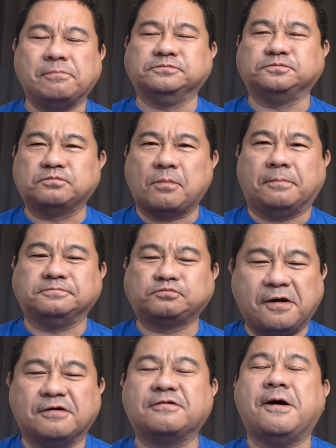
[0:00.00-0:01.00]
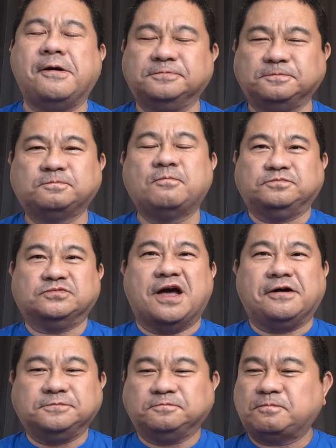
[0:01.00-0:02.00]
Okay.
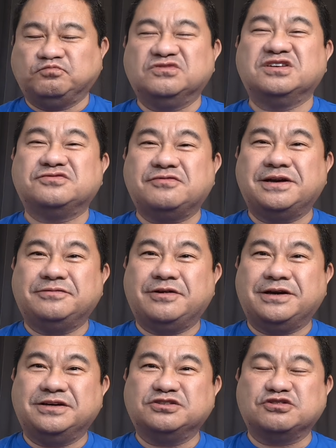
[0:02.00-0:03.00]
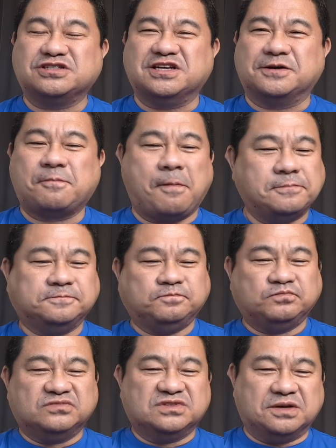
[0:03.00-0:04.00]
Now, this is very, very interesting.
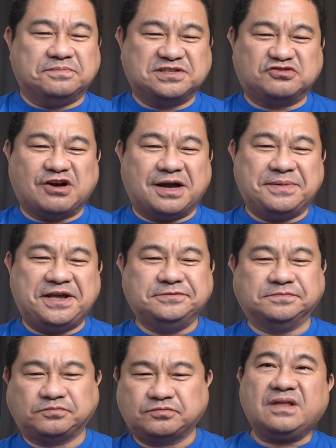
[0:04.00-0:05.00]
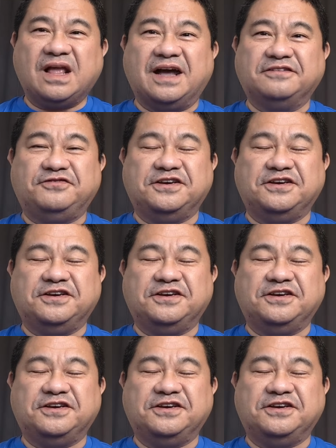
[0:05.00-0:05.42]
The pastrami, I